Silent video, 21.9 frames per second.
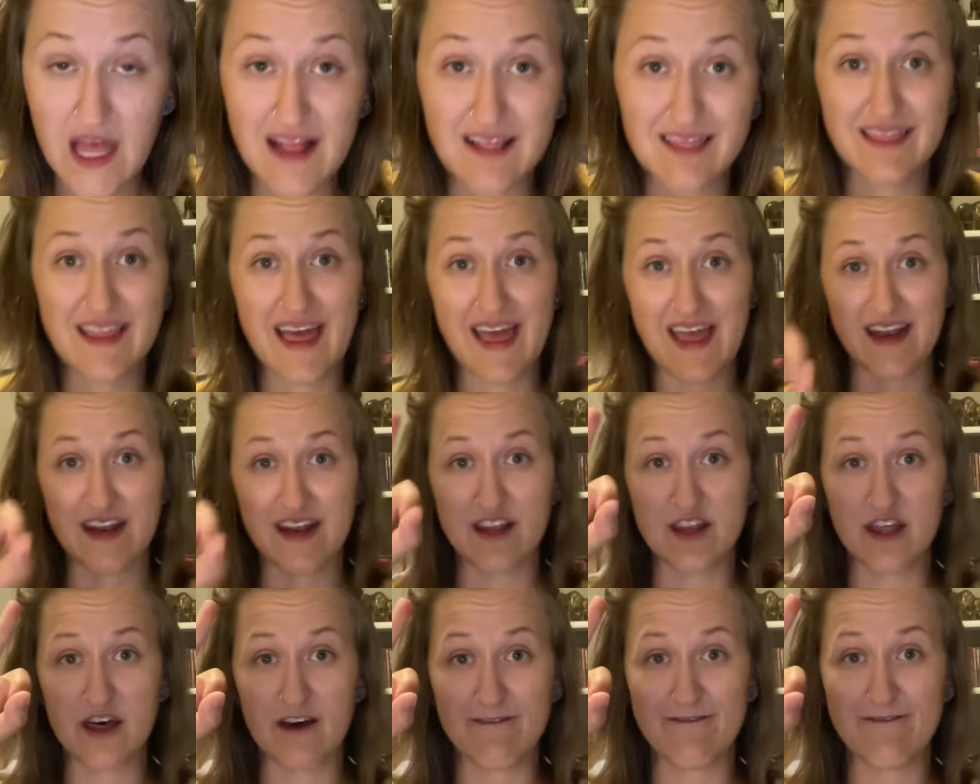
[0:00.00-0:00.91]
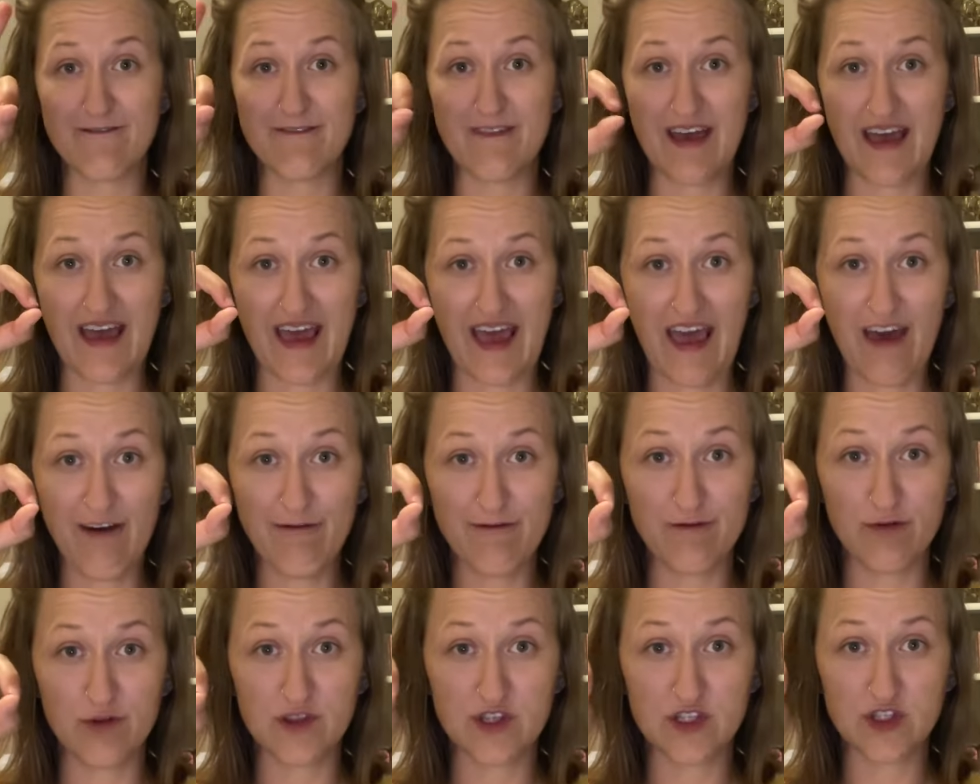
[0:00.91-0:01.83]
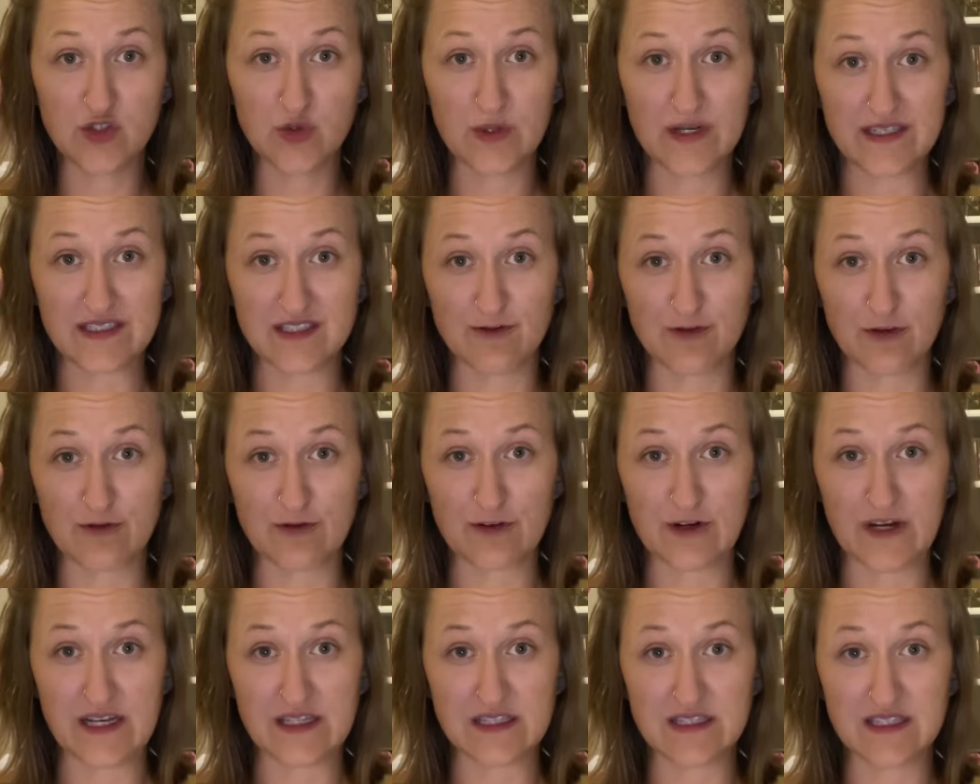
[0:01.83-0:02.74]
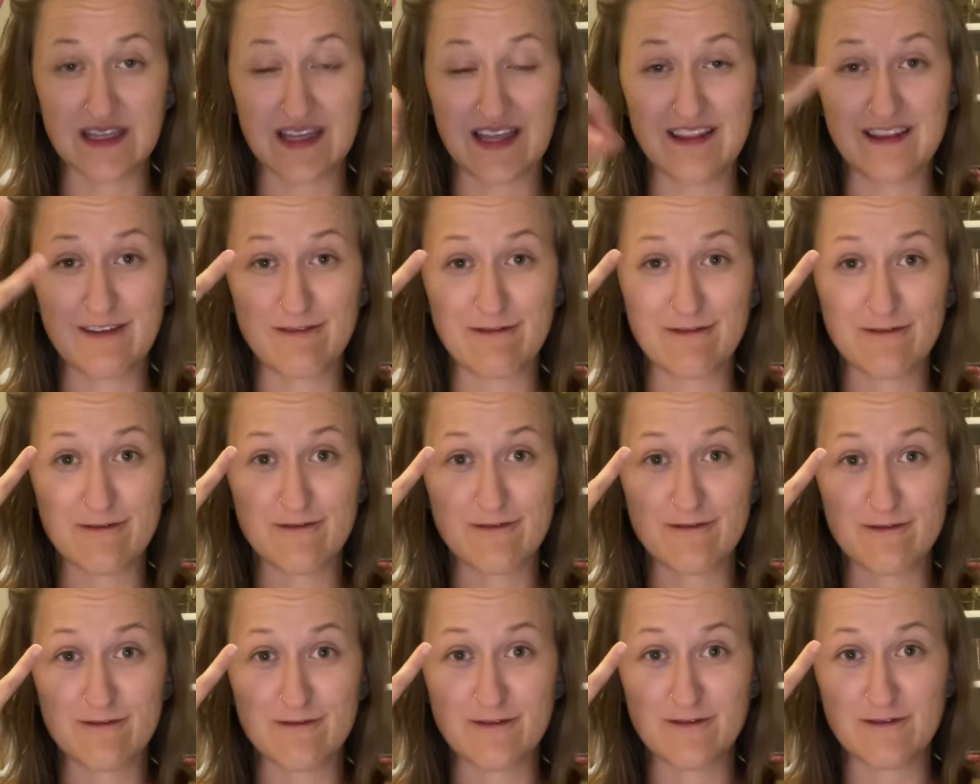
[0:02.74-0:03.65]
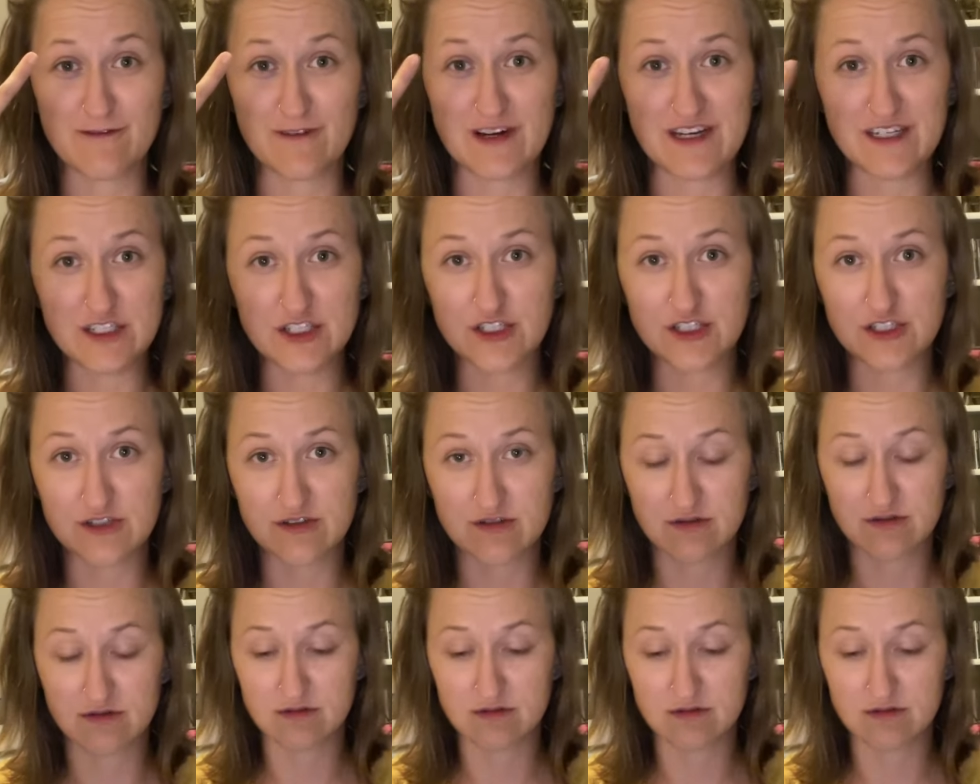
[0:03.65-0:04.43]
led the F with a twist for France, led the French